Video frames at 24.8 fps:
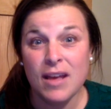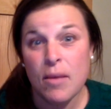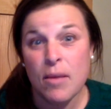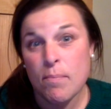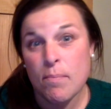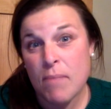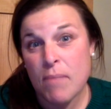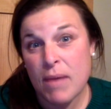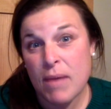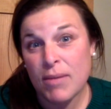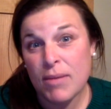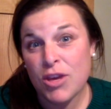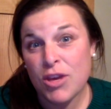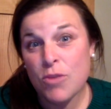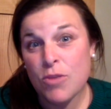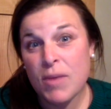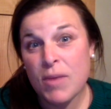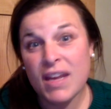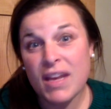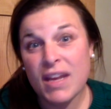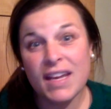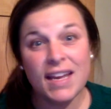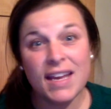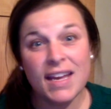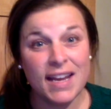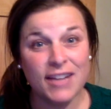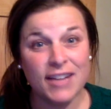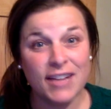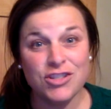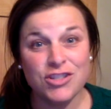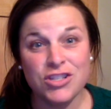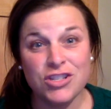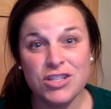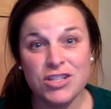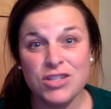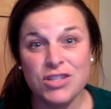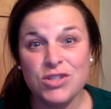Maybe you made a connection
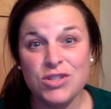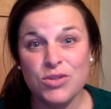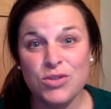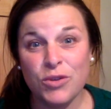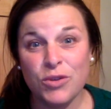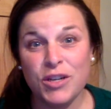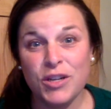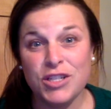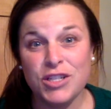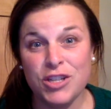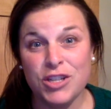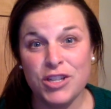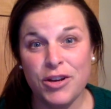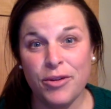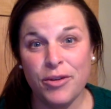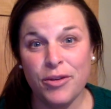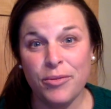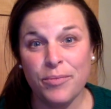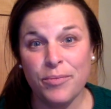to the story too.